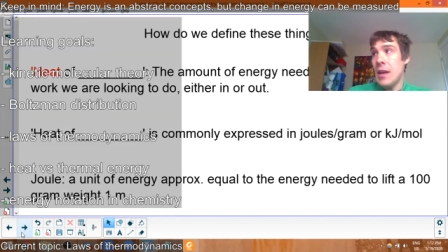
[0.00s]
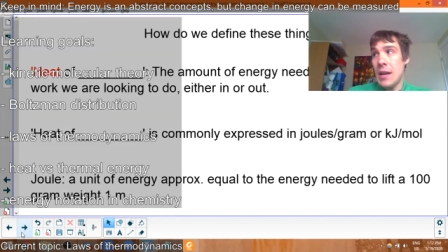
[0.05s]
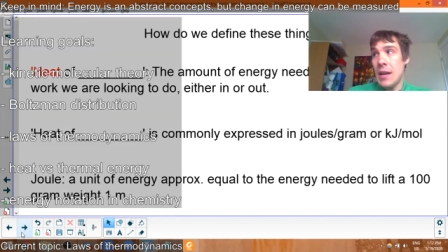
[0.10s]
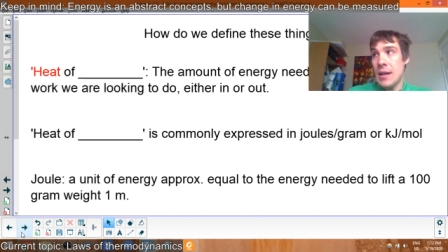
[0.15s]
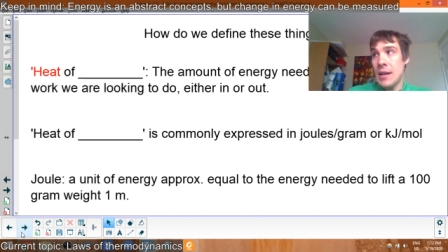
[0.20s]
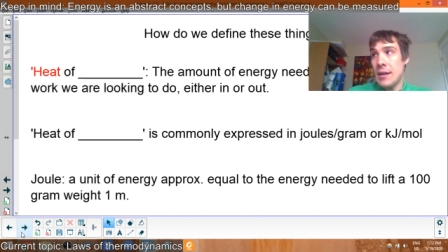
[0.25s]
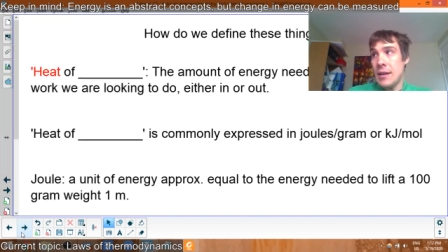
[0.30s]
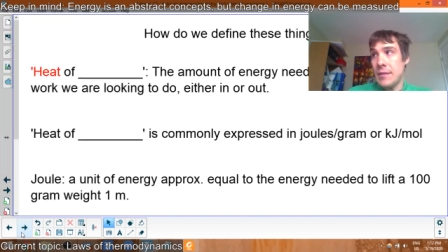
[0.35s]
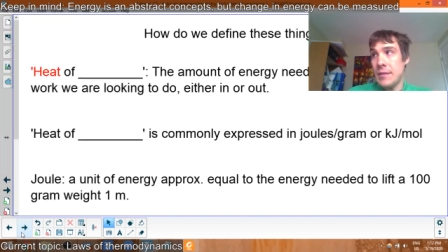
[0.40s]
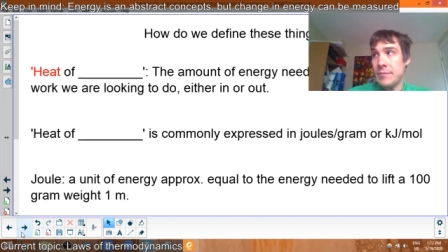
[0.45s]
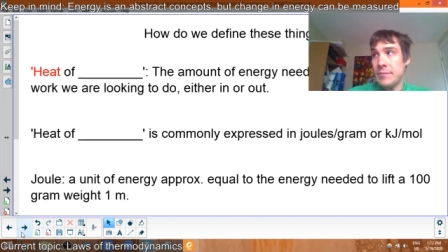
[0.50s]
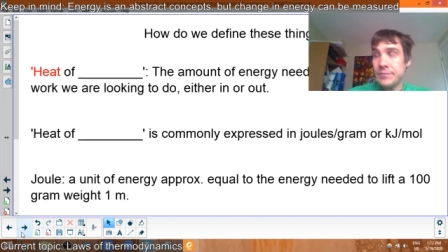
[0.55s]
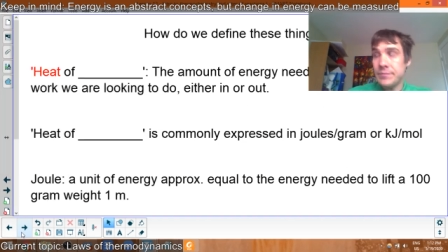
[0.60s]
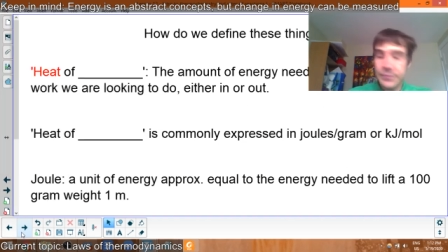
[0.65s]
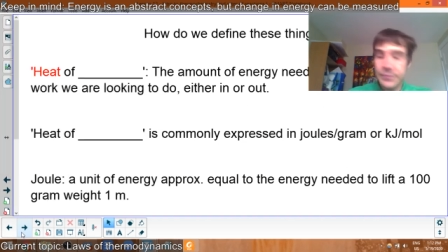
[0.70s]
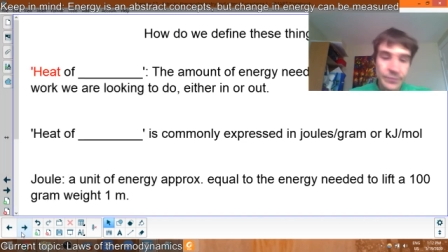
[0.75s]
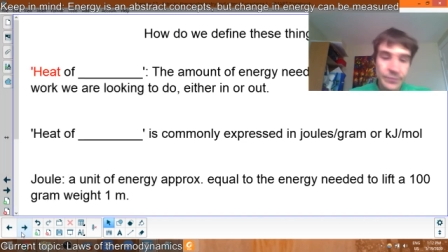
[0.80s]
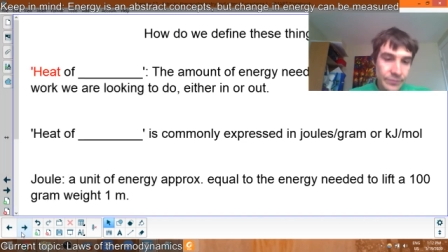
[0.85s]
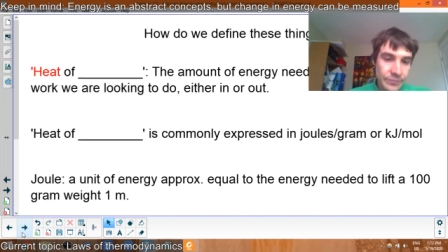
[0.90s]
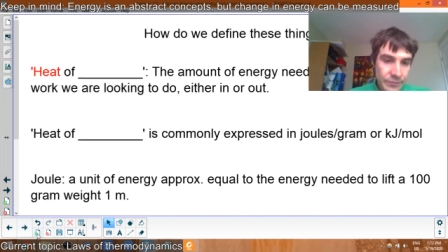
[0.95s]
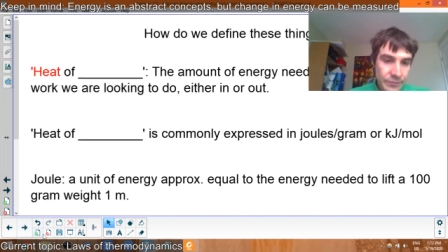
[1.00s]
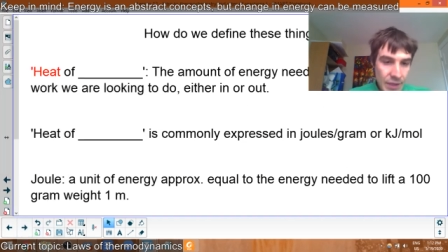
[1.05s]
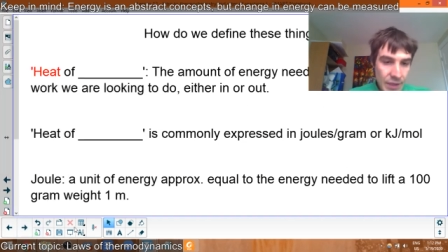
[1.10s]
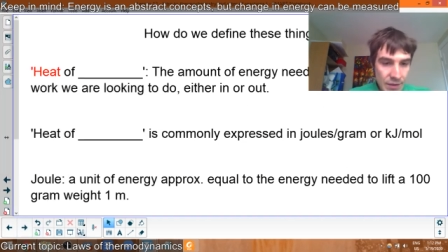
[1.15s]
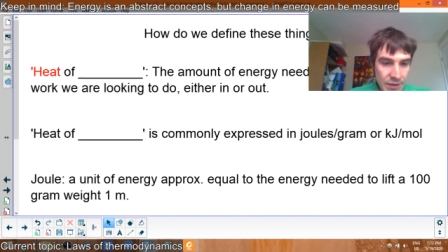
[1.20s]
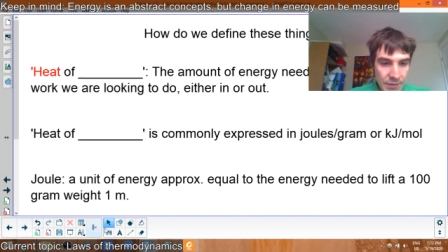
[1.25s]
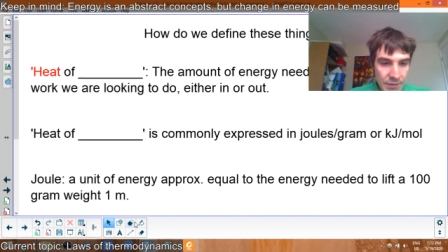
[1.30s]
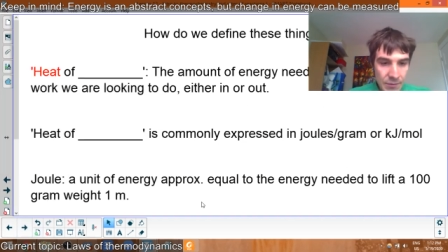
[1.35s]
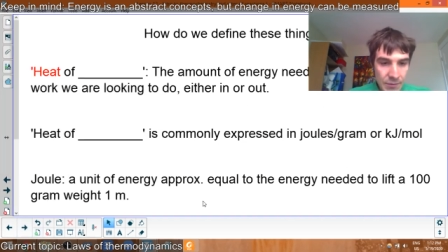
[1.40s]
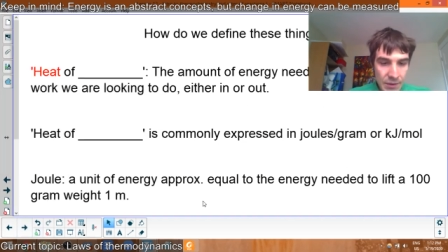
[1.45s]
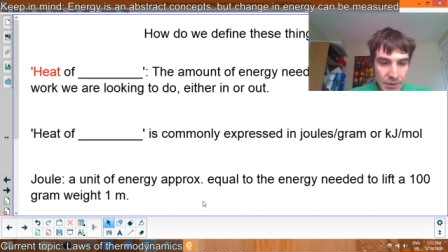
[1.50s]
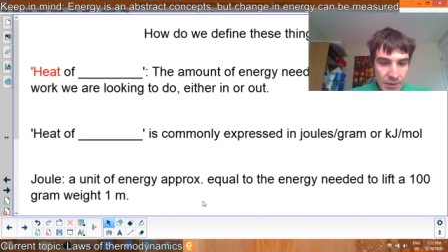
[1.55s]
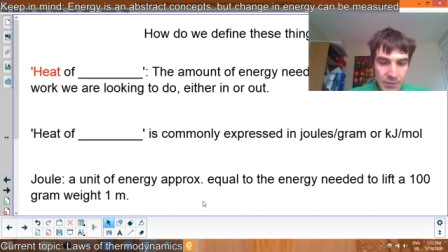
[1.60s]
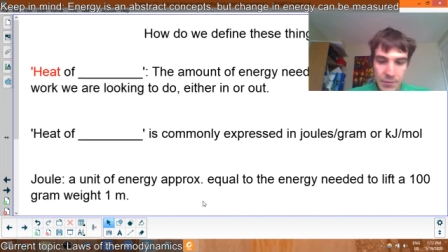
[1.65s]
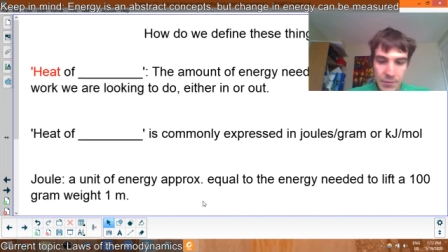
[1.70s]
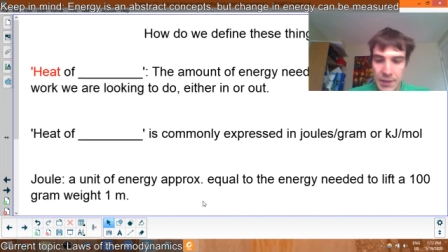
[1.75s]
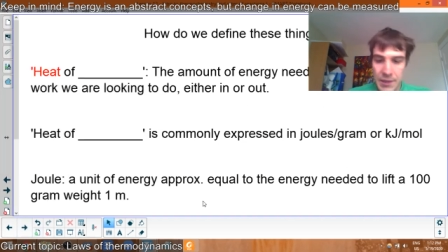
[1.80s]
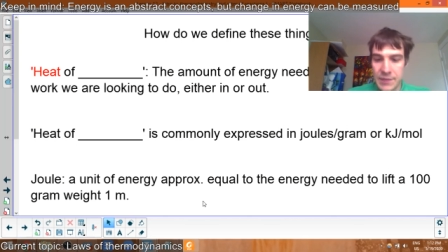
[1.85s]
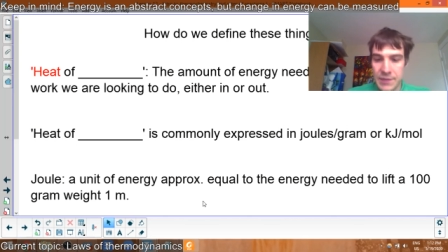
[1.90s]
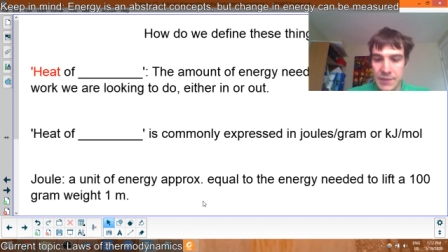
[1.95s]
So I'm going
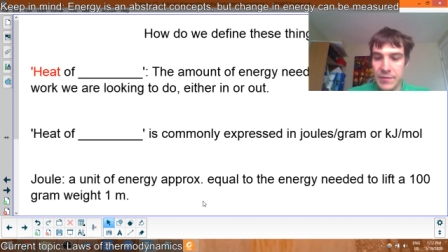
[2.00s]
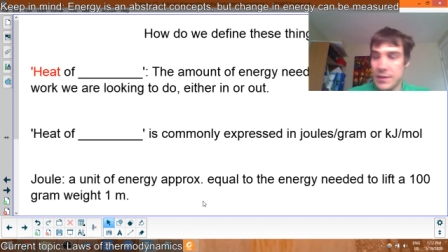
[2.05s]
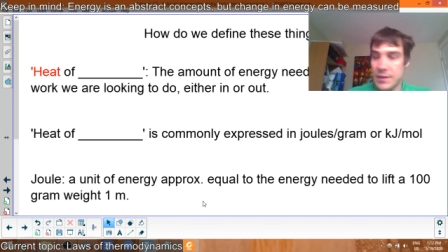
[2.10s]
to pause for a